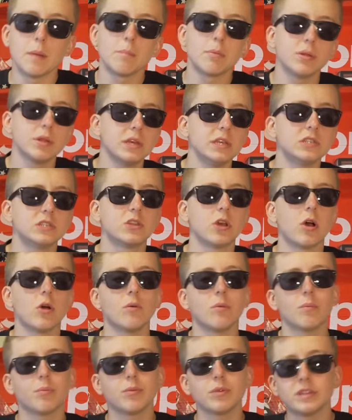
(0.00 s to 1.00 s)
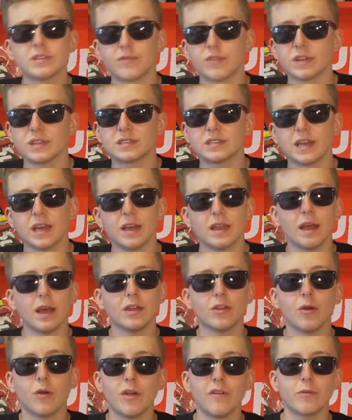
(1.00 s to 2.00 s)
Please don't, please fix that.
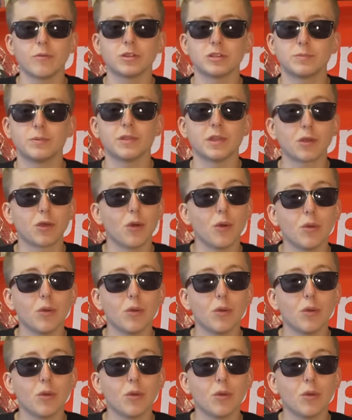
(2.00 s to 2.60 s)
I know everyone's been like,